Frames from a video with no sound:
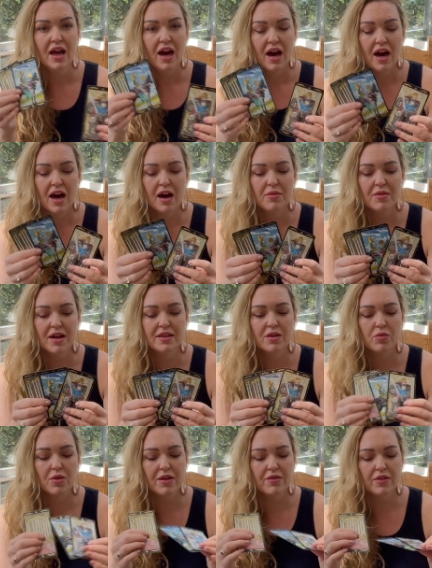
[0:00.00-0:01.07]
Um, and
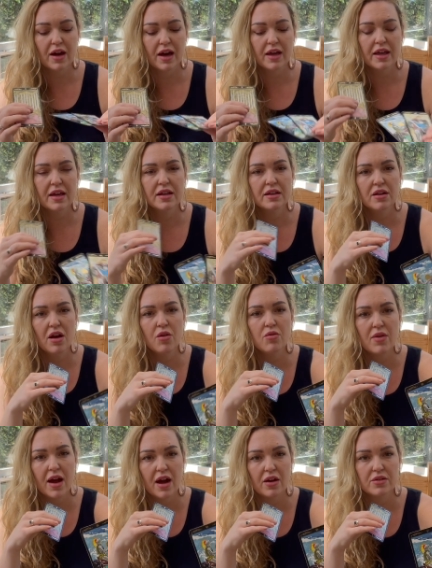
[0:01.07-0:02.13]
then we've got
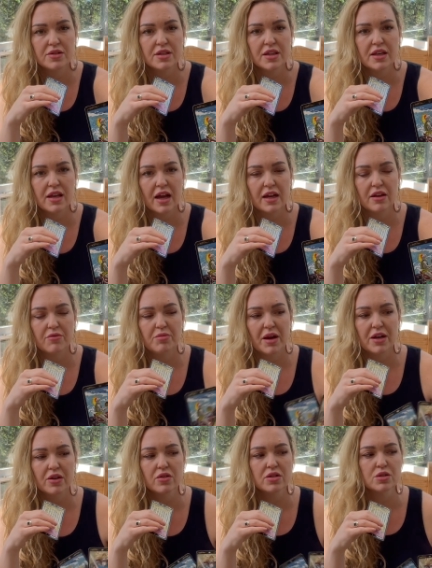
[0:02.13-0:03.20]
around the Knight of
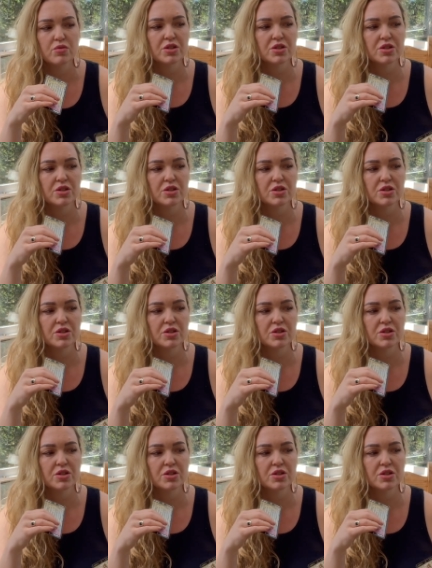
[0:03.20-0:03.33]
Pentacles,